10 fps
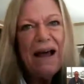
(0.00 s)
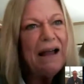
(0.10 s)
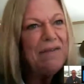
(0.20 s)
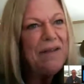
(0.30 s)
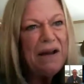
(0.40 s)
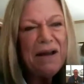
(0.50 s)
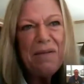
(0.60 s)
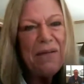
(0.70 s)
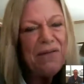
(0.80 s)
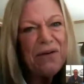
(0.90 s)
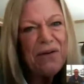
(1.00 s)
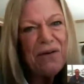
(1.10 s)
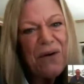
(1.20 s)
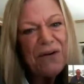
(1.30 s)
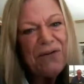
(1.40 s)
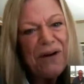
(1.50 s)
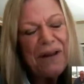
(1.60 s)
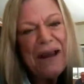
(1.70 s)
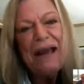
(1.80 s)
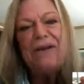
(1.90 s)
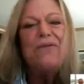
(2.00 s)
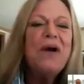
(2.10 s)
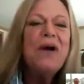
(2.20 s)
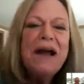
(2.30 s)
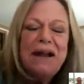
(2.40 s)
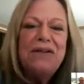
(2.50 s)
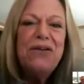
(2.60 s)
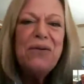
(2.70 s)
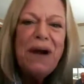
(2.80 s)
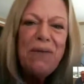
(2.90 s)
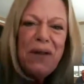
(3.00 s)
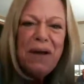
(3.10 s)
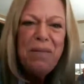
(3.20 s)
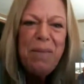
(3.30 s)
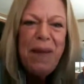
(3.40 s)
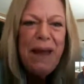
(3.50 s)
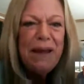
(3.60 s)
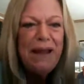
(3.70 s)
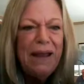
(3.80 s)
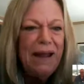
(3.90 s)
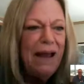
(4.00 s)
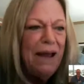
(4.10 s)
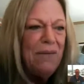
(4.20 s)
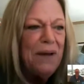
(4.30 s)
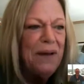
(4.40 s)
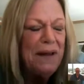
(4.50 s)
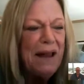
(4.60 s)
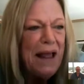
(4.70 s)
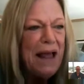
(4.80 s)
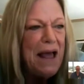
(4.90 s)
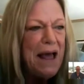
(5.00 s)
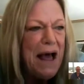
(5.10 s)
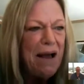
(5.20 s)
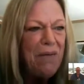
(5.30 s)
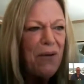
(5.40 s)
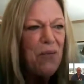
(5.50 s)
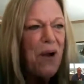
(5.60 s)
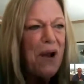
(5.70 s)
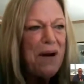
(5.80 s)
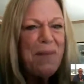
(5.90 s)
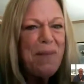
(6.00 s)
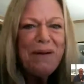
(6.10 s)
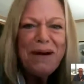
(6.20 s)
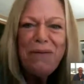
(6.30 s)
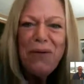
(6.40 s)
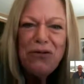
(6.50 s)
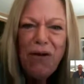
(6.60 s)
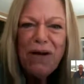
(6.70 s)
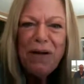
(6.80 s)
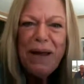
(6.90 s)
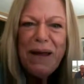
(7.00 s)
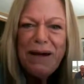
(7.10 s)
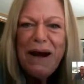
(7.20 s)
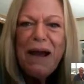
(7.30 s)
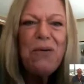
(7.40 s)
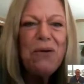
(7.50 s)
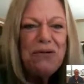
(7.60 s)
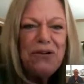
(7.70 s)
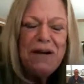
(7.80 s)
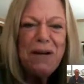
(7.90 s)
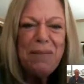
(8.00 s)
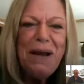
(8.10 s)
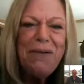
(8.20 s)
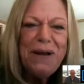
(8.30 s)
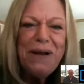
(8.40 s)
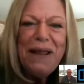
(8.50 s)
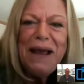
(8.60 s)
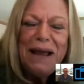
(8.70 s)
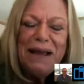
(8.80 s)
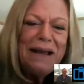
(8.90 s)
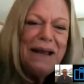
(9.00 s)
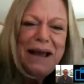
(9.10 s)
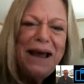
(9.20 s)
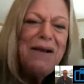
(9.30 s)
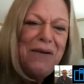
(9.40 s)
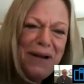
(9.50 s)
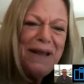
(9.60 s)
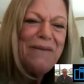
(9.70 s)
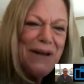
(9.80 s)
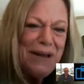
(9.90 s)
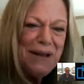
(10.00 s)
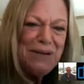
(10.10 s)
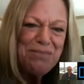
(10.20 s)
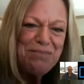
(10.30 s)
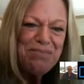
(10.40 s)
I must go to Australia, and when I do, I will come back and I will write about it. I will talk about it. I won't shut up. I really want to go.